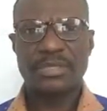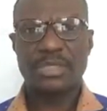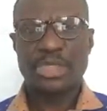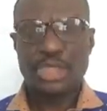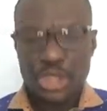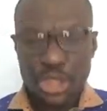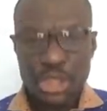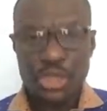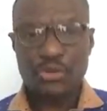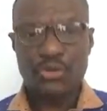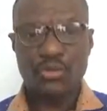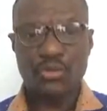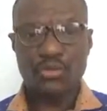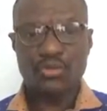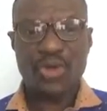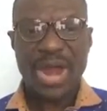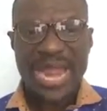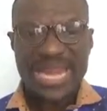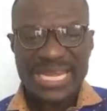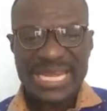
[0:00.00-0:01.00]
you
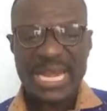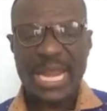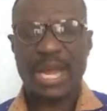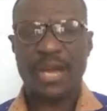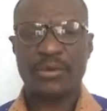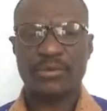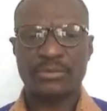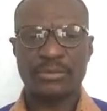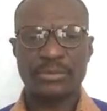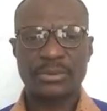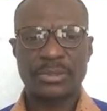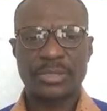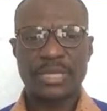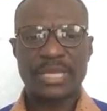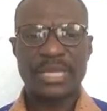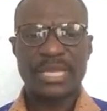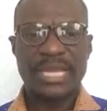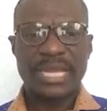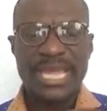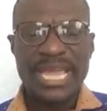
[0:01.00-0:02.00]
right now
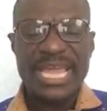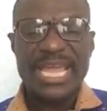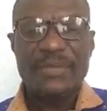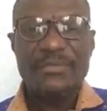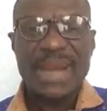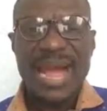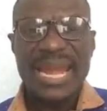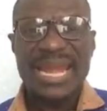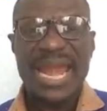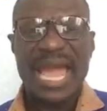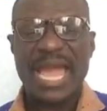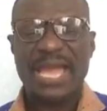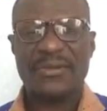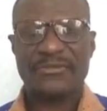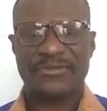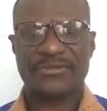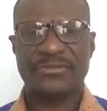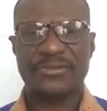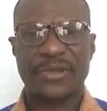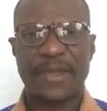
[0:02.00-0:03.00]
in my
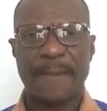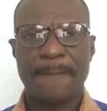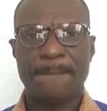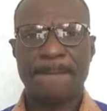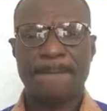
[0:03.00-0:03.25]
life.